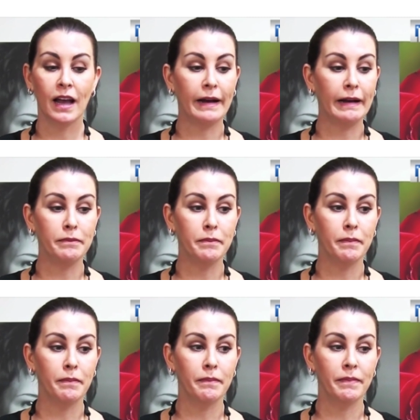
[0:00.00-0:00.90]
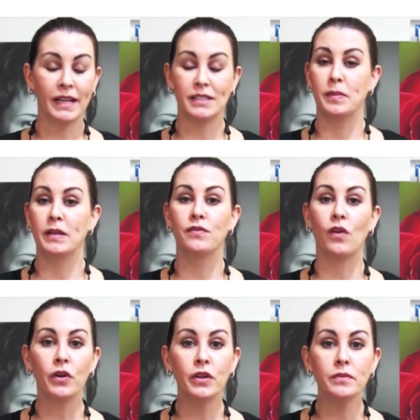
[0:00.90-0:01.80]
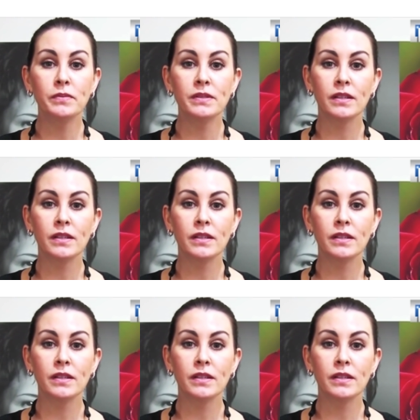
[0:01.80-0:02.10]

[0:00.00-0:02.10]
That speaks volumes,